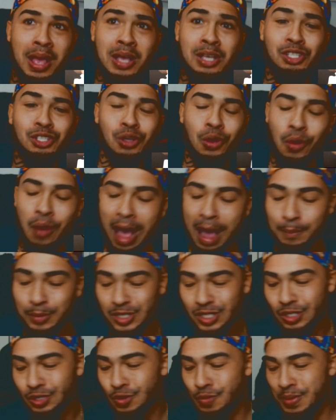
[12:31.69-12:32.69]
So I'm
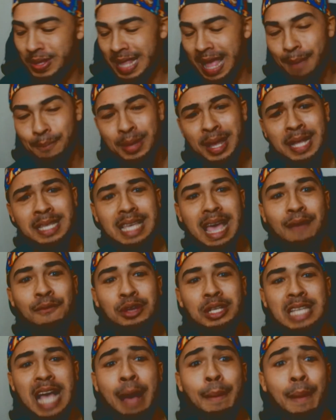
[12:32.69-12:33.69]
assuming that means
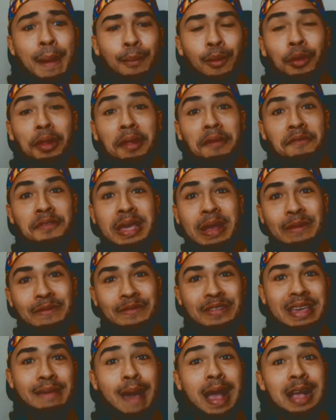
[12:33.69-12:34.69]
every time I pull a V or
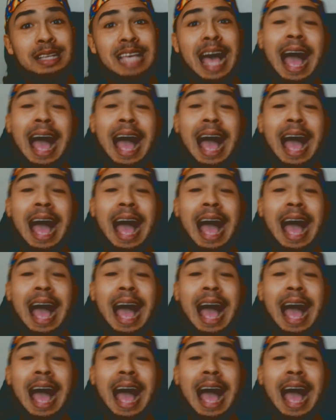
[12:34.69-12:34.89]
Vmax,